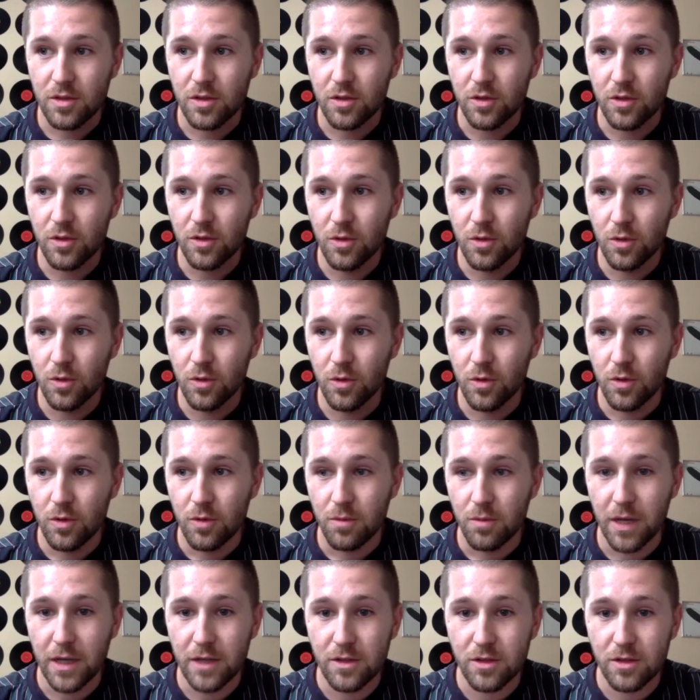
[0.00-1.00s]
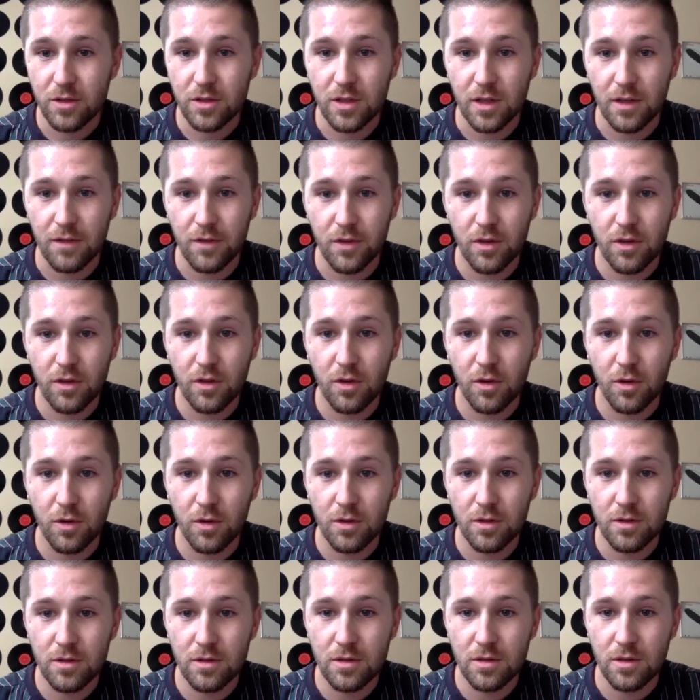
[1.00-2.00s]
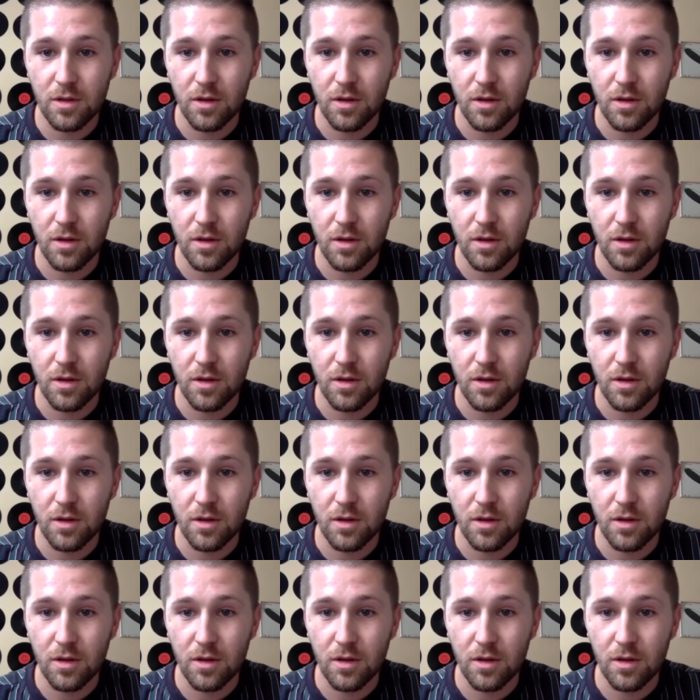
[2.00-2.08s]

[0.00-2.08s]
two major seventh chords,